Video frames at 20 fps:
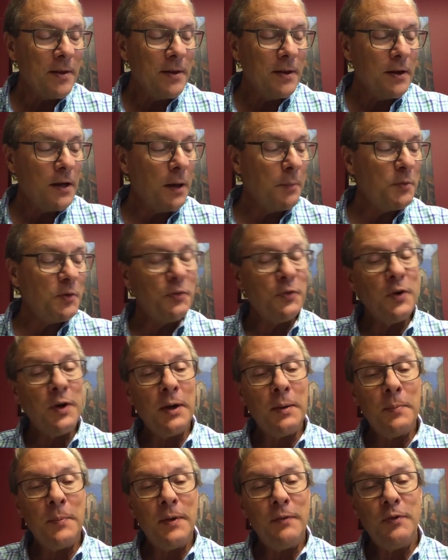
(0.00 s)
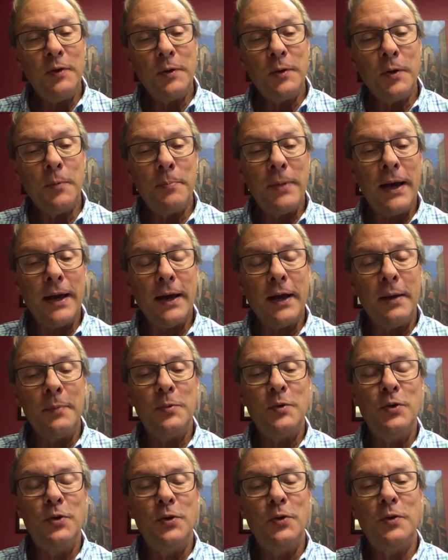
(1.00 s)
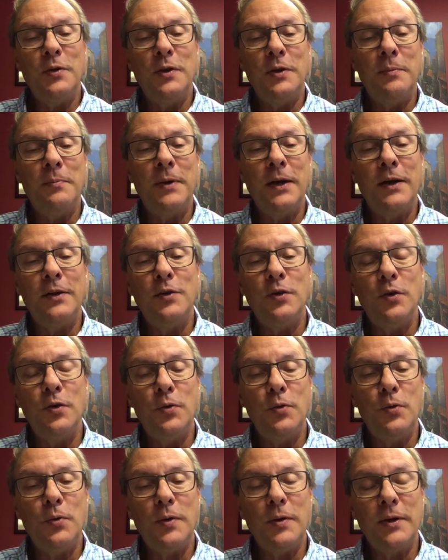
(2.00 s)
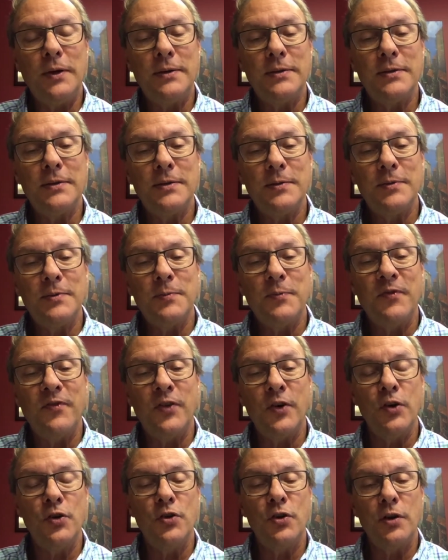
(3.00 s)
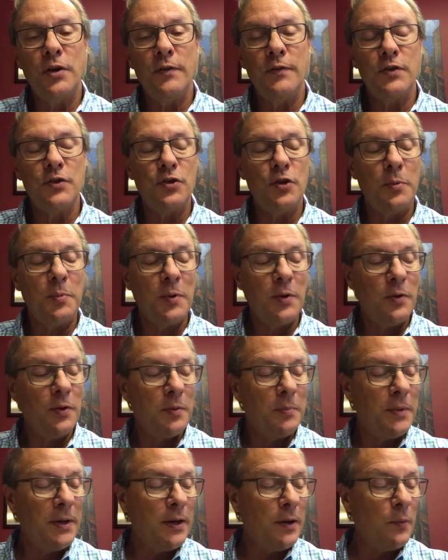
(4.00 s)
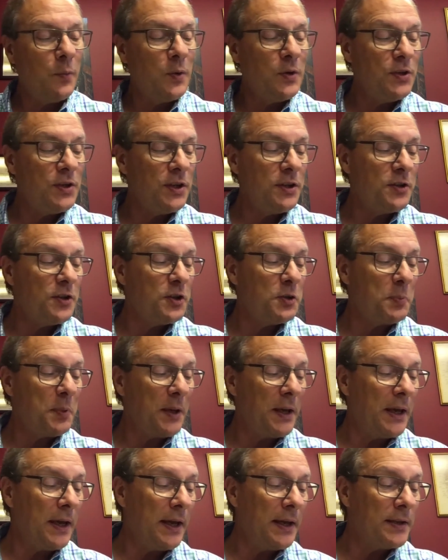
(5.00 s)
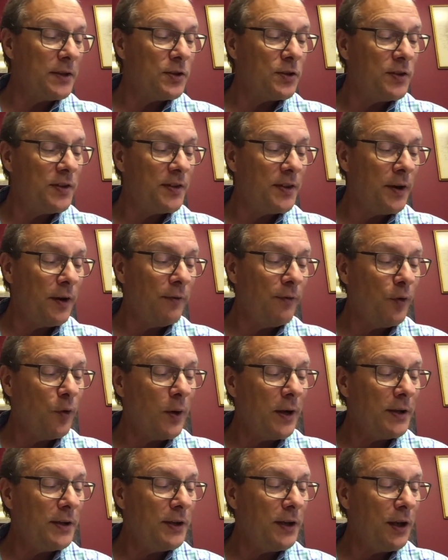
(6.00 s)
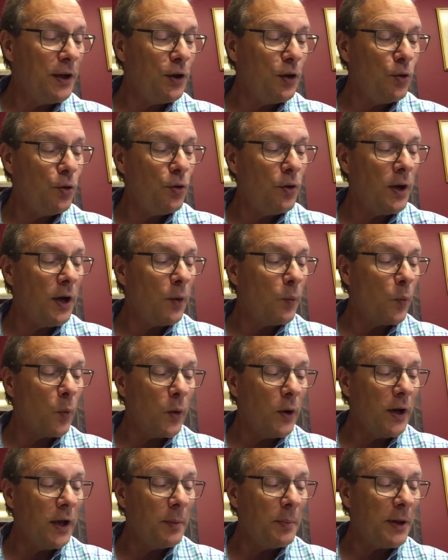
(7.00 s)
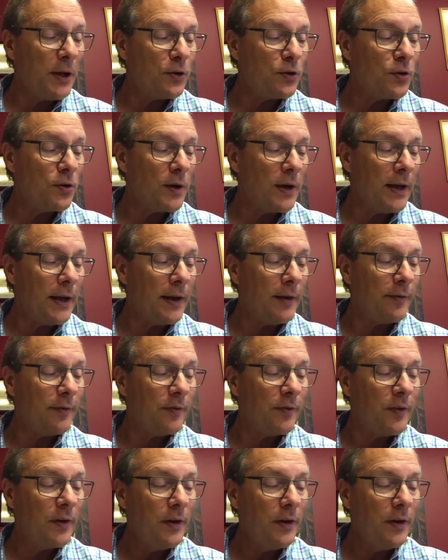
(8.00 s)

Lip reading: Comes from, if you go back up to the Matthew version of the Sermon on the Mount, when Jesus begins, therefore I tell you, do not worry about your life,